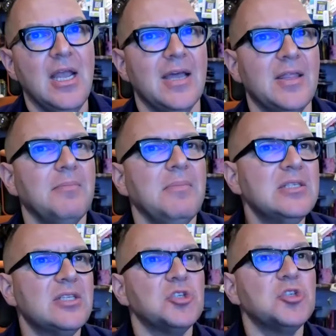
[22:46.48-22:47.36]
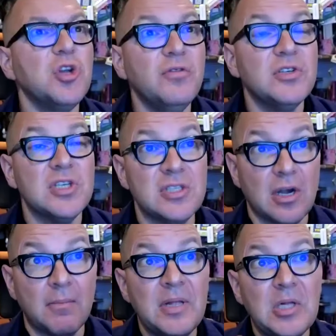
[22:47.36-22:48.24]
And that means that services that
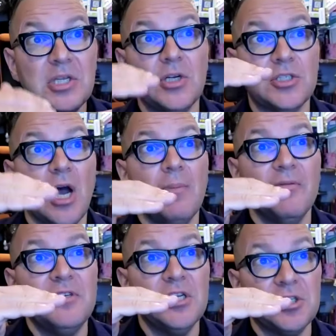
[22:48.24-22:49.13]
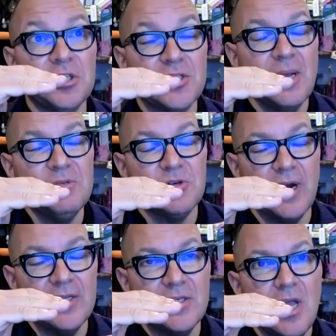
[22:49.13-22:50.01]
are built on top of digital
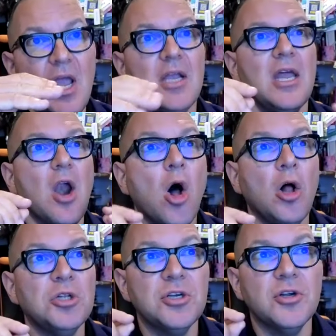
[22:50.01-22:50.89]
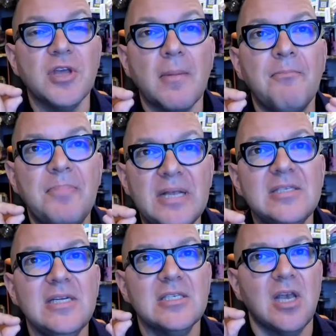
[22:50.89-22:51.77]
substrates can alter their
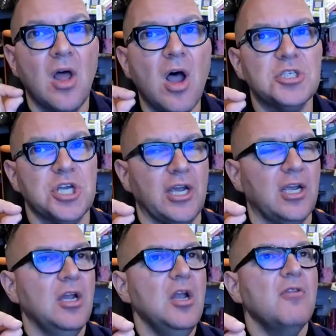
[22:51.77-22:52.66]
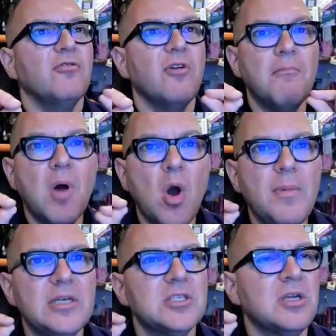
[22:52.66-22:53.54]
business logic from
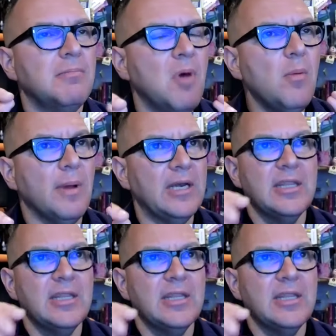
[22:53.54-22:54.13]
moment to moment.